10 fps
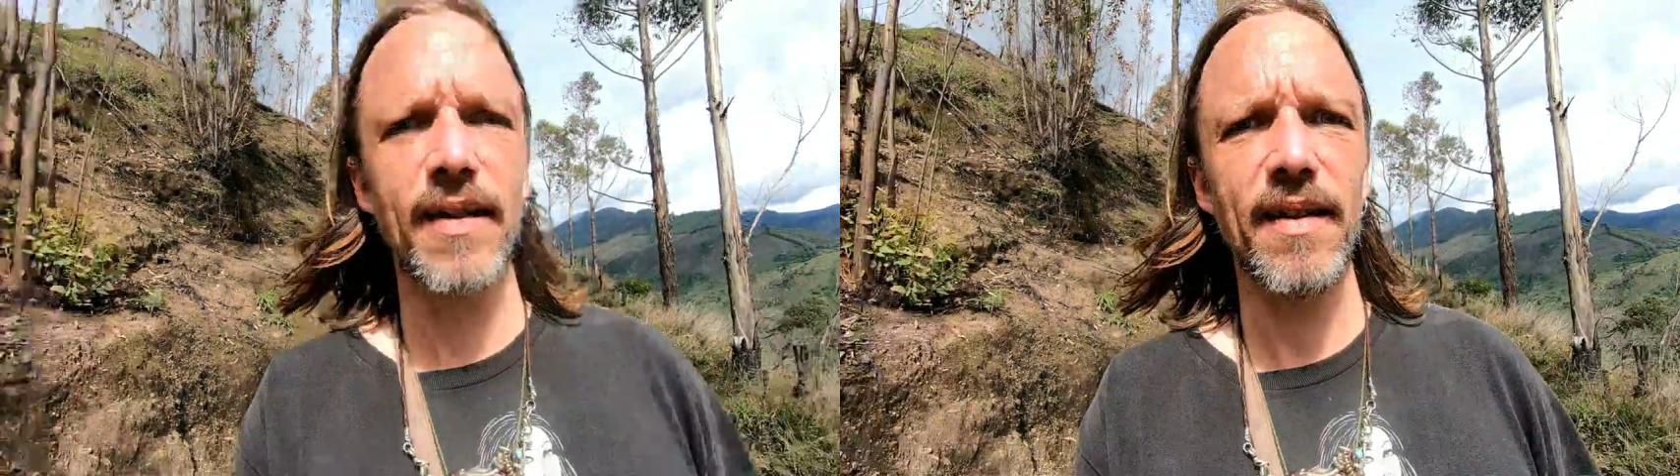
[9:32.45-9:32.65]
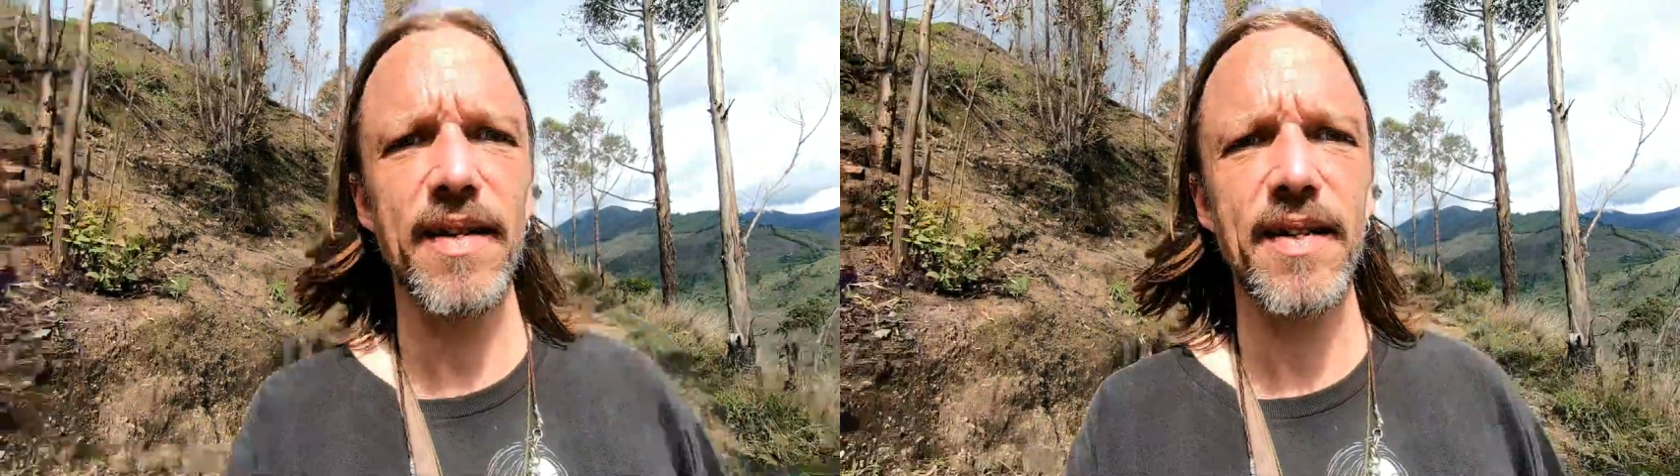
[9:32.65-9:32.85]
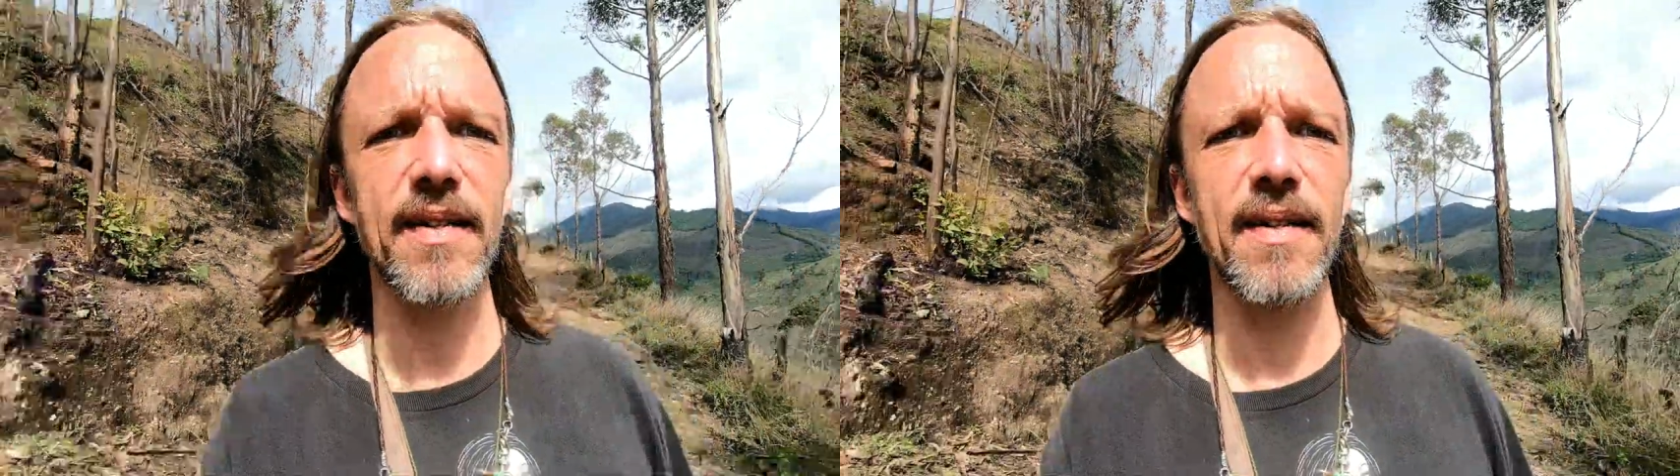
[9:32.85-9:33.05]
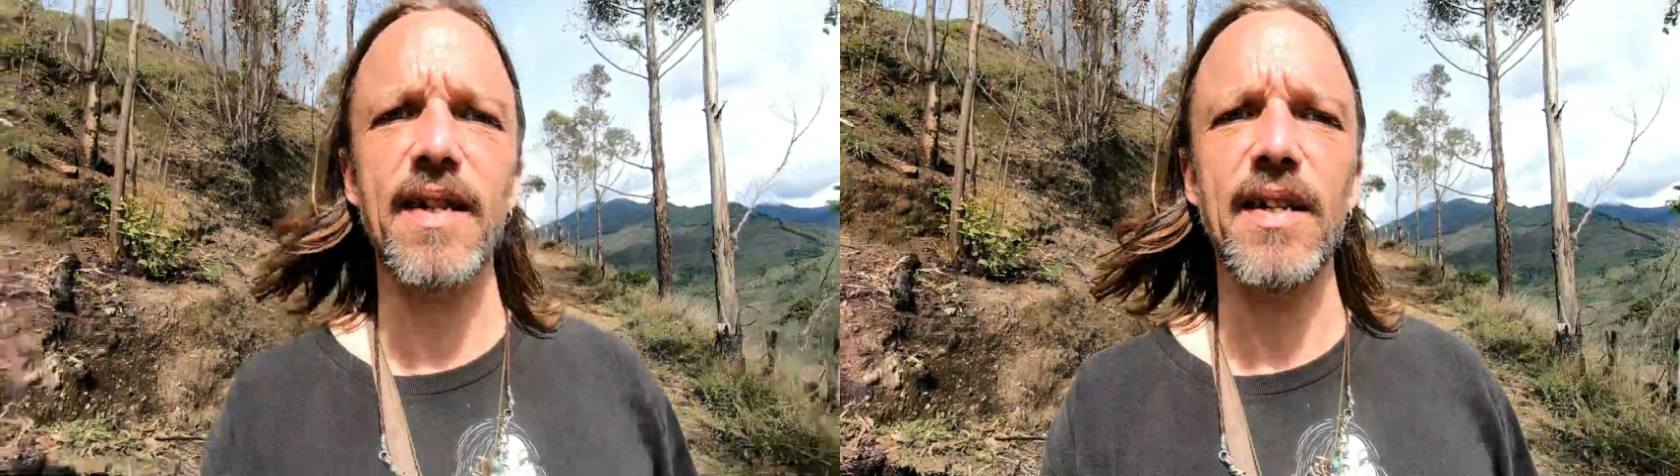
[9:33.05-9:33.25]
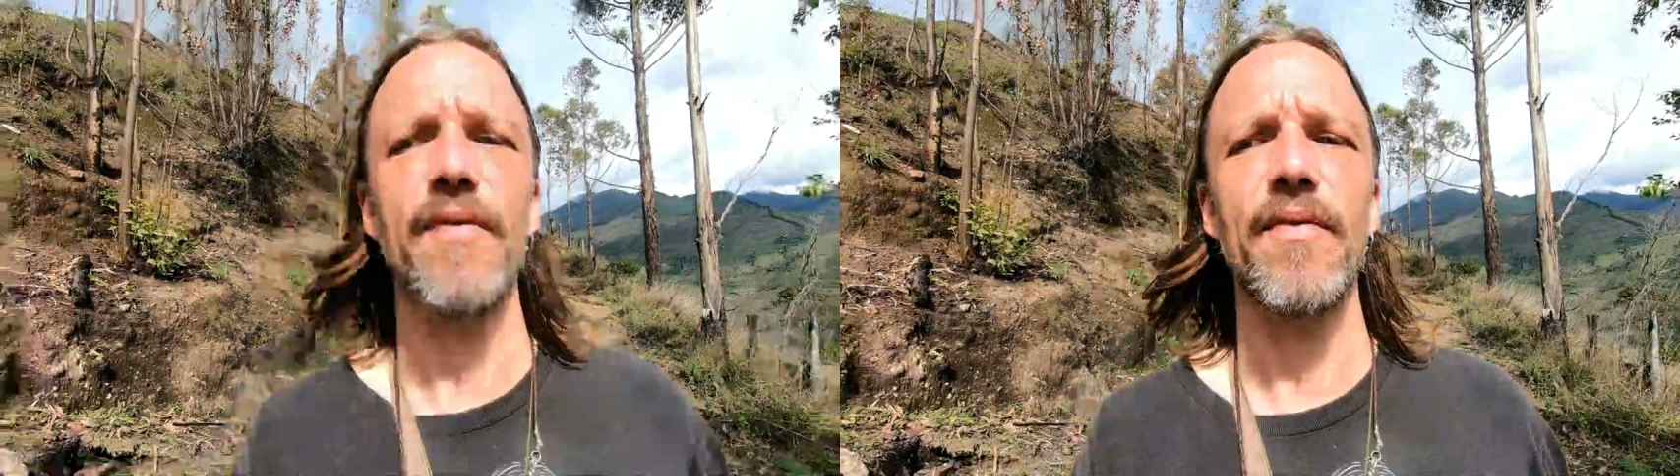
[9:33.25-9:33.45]
this
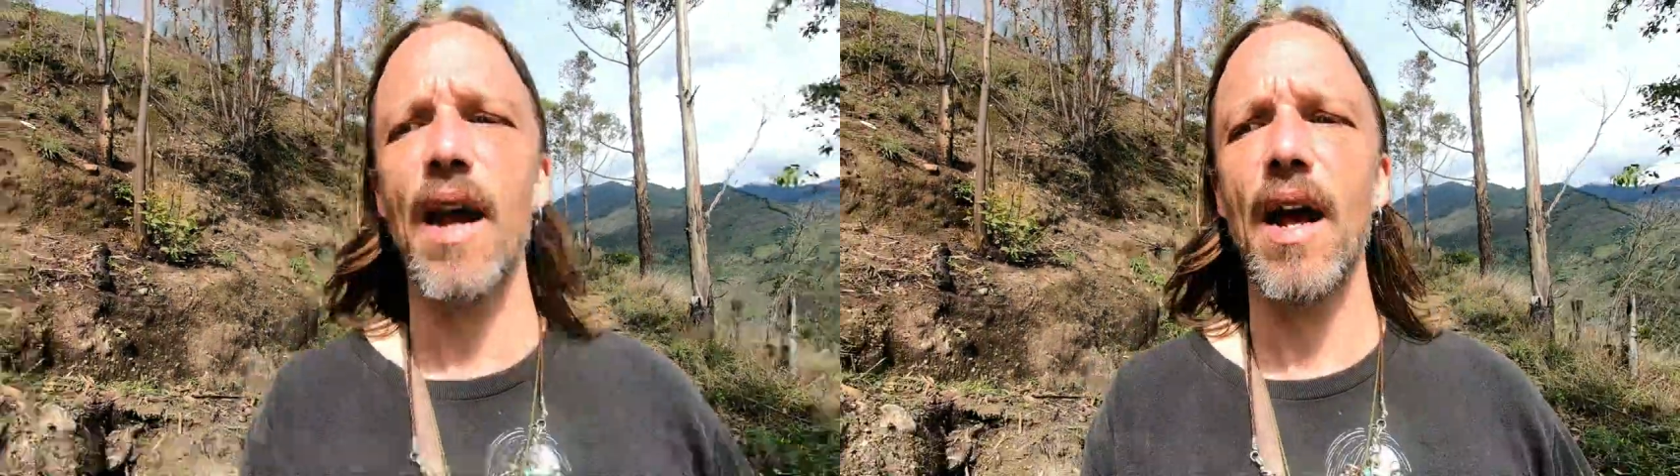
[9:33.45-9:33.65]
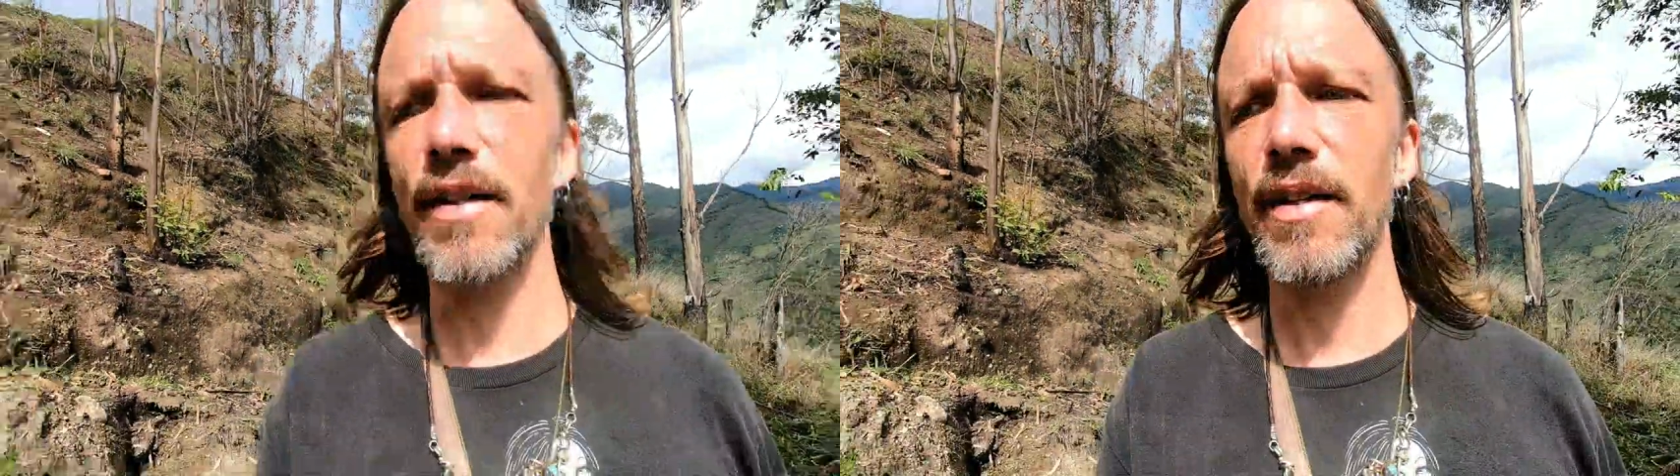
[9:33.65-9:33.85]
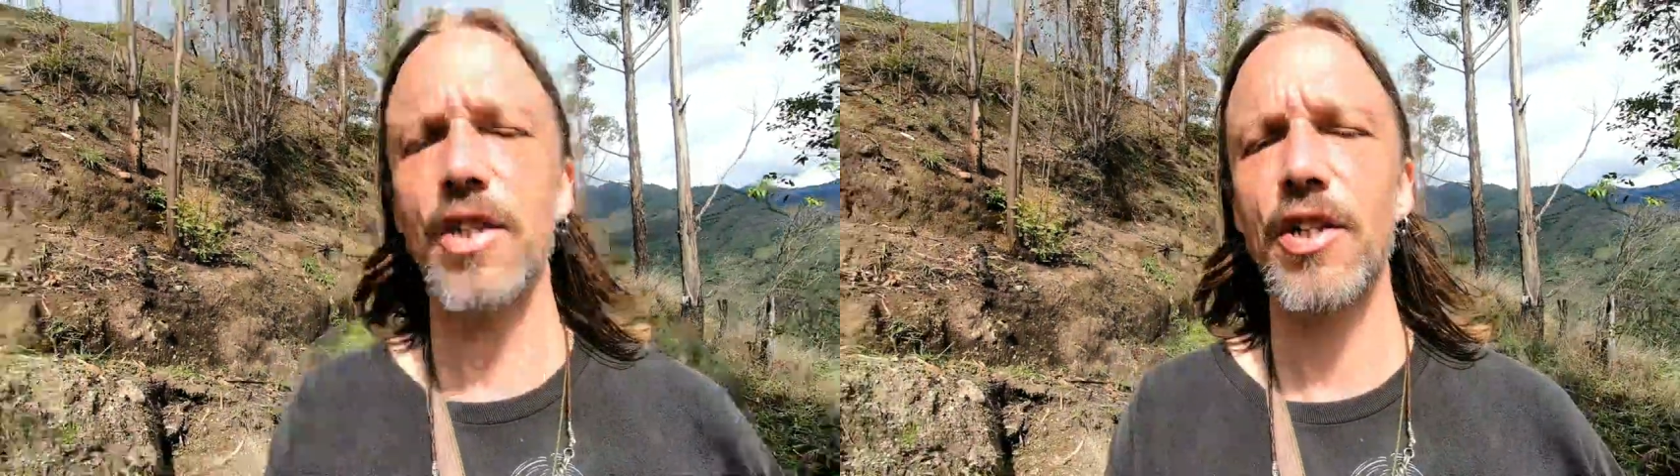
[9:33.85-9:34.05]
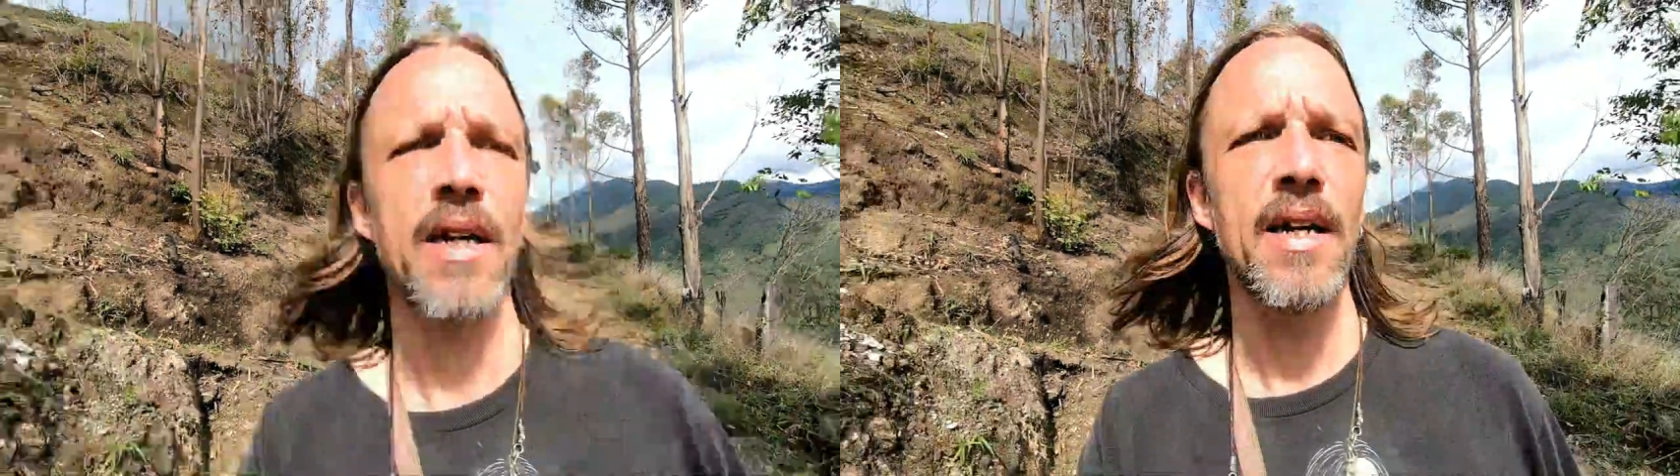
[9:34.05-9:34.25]
self-knowledge,